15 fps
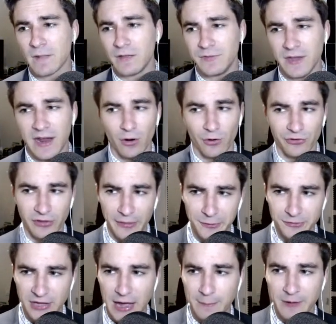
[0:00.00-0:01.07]
the Carol's Leather
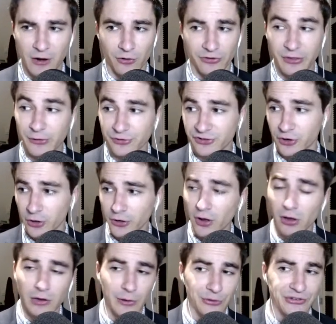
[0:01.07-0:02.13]
Top, Carol's Leather Skirt.
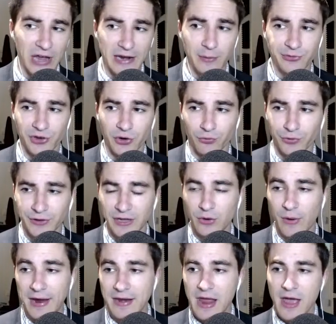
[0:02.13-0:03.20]
All of those items are really
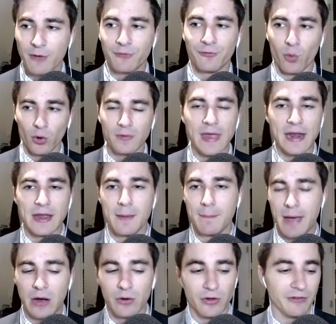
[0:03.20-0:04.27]
great for that
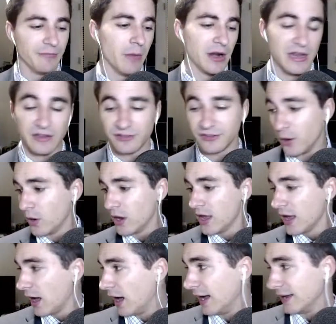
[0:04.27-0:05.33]
amount of money, so
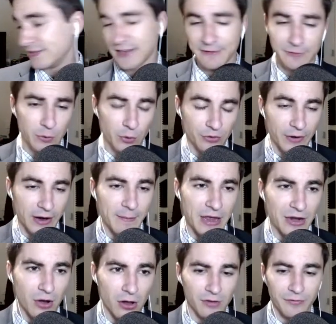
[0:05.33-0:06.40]
definitely would
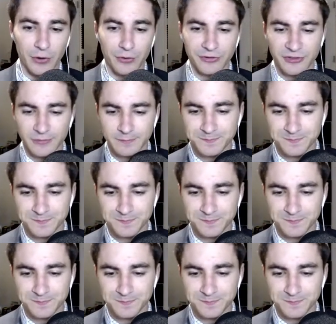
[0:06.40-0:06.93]
recommend all of those.